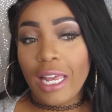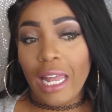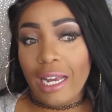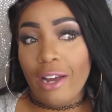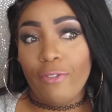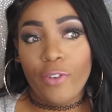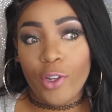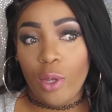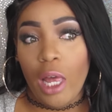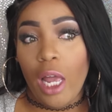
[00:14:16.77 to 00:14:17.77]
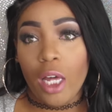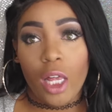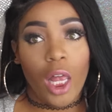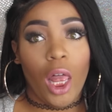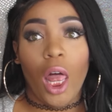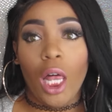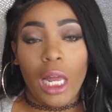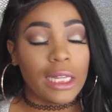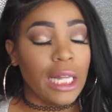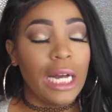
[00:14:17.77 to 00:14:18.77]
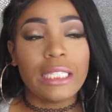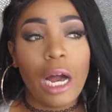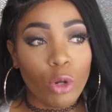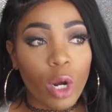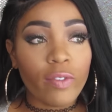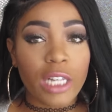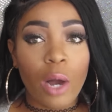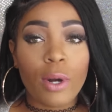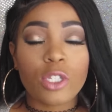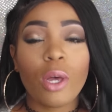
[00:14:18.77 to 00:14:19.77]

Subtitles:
And, like, I feel like, like, that's how nervous I was.